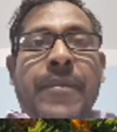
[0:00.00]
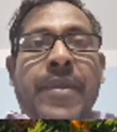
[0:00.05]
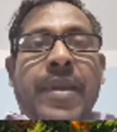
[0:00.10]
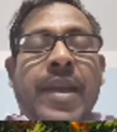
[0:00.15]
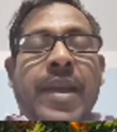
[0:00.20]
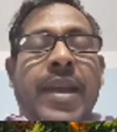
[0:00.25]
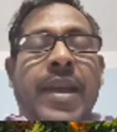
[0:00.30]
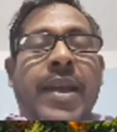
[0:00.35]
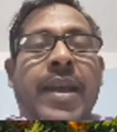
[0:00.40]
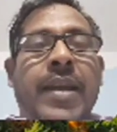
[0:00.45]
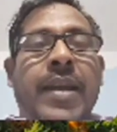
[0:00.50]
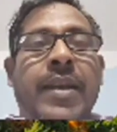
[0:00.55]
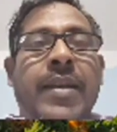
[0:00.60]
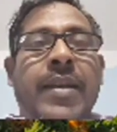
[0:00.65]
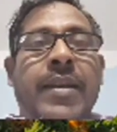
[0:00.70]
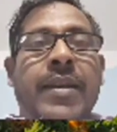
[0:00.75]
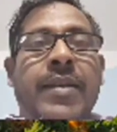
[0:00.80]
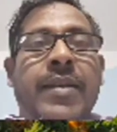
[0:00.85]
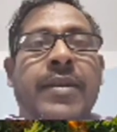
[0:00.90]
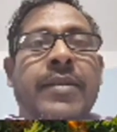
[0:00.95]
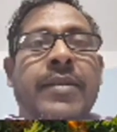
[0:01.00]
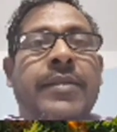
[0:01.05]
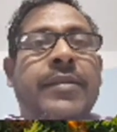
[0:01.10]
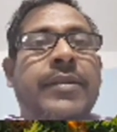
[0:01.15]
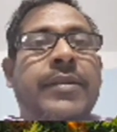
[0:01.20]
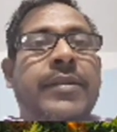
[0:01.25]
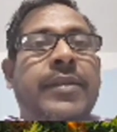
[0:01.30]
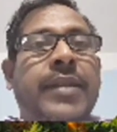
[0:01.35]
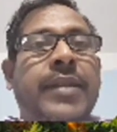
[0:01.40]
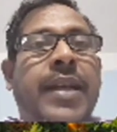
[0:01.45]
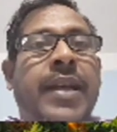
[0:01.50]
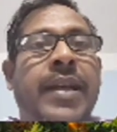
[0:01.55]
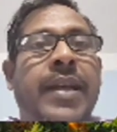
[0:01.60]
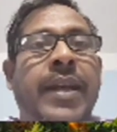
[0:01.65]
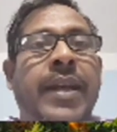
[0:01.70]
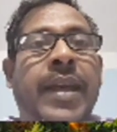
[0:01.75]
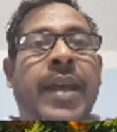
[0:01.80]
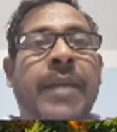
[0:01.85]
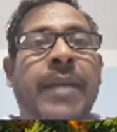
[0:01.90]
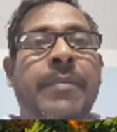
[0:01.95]
And the
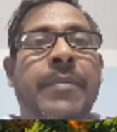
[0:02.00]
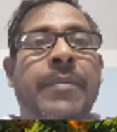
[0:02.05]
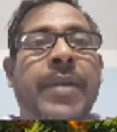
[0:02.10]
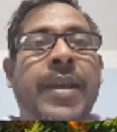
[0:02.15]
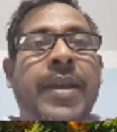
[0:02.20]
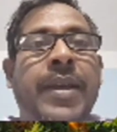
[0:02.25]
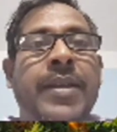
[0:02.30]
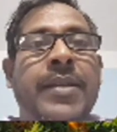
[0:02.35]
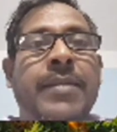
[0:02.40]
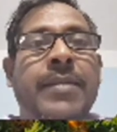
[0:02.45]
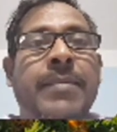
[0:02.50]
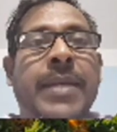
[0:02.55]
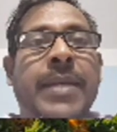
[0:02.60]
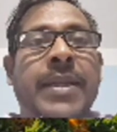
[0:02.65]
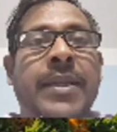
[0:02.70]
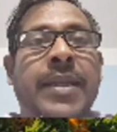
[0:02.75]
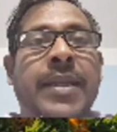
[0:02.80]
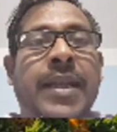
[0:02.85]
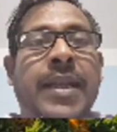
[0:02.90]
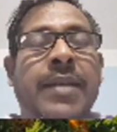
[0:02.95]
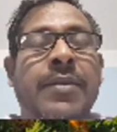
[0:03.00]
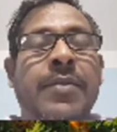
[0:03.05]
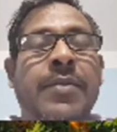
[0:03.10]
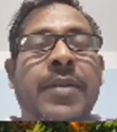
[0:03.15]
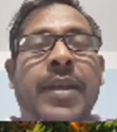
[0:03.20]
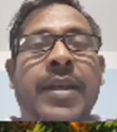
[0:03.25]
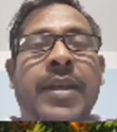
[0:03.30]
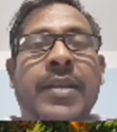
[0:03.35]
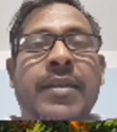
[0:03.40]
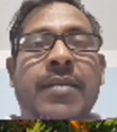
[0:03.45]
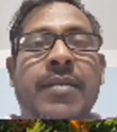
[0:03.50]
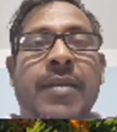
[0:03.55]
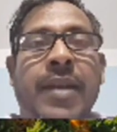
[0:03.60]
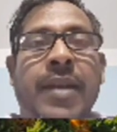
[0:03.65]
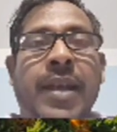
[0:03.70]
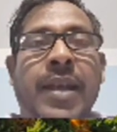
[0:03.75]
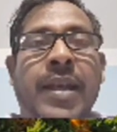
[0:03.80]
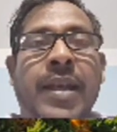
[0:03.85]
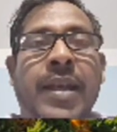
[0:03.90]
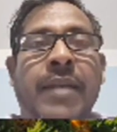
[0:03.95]
name is Mansalu is local
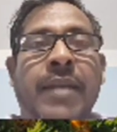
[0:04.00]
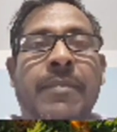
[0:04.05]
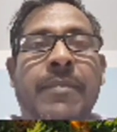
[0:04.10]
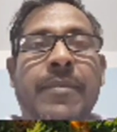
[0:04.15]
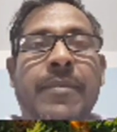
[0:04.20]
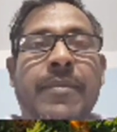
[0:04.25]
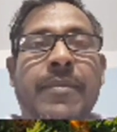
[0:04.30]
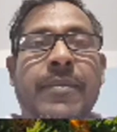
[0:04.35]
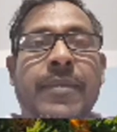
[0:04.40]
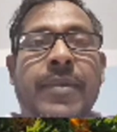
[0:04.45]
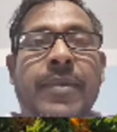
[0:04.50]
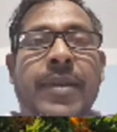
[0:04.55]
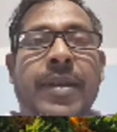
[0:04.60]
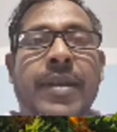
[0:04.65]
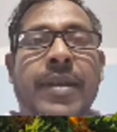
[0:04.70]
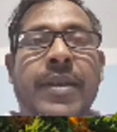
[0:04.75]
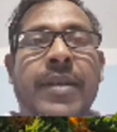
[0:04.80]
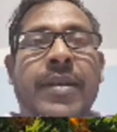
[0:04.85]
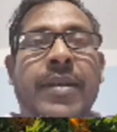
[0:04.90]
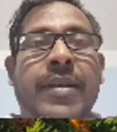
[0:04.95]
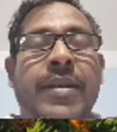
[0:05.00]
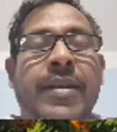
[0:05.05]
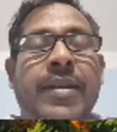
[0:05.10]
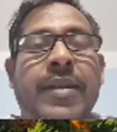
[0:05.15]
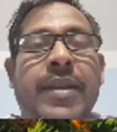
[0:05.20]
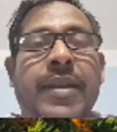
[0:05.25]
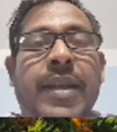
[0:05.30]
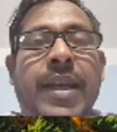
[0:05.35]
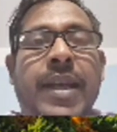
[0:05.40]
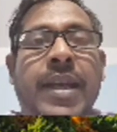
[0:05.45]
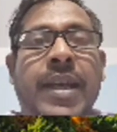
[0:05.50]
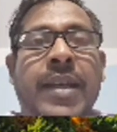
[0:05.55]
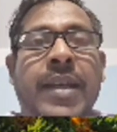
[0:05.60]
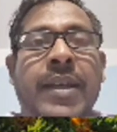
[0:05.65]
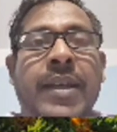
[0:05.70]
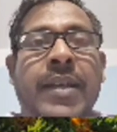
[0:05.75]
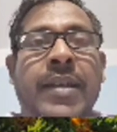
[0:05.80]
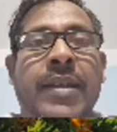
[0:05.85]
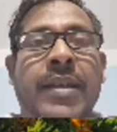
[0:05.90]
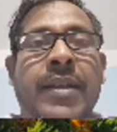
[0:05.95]
name, and
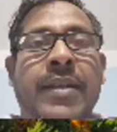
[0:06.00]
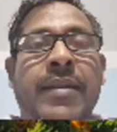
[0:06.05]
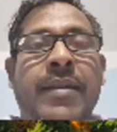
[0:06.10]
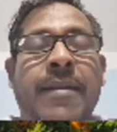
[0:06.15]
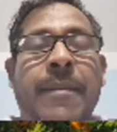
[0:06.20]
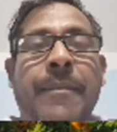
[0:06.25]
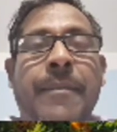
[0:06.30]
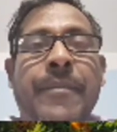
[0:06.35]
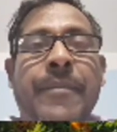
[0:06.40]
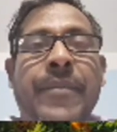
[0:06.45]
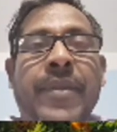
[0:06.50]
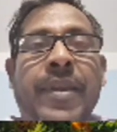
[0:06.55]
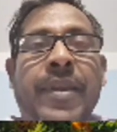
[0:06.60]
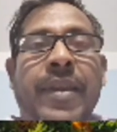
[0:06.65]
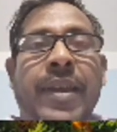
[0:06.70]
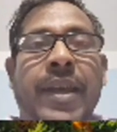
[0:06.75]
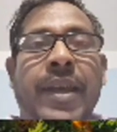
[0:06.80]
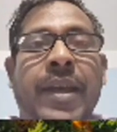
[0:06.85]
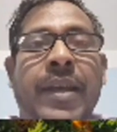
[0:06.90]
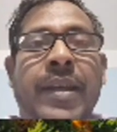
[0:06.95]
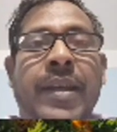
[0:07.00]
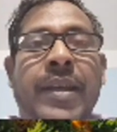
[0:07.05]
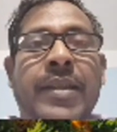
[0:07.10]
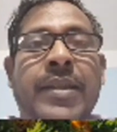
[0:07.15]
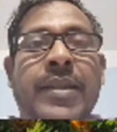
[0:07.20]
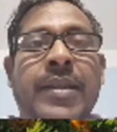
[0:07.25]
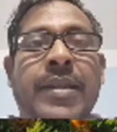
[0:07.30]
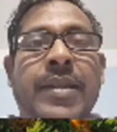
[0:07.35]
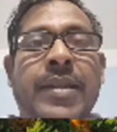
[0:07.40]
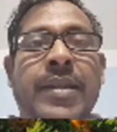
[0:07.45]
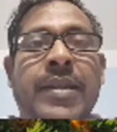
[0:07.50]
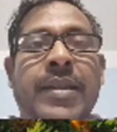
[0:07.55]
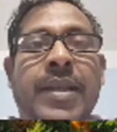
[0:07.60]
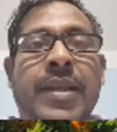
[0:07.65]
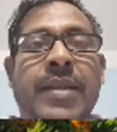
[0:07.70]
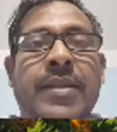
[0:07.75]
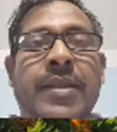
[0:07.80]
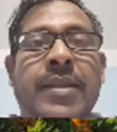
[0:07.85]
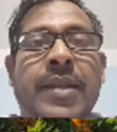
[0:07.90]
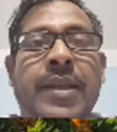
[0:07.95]
English it is
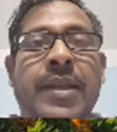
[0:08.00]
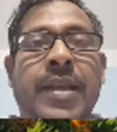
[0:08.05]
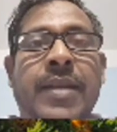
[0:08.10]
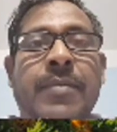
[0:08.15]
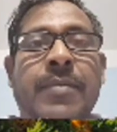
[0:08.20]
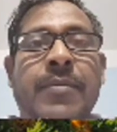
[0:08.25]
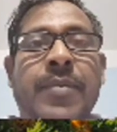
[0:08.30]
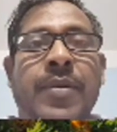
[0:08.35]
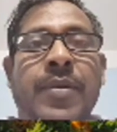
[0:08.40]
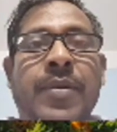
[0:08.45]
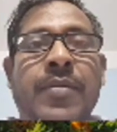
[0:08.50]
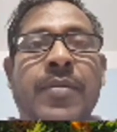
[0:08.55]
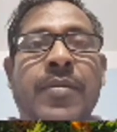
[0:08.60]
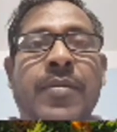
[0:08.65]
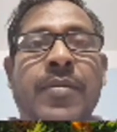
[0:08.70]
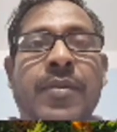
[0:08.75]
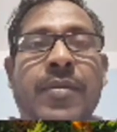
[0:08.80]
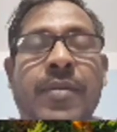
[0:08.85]
translated Mou,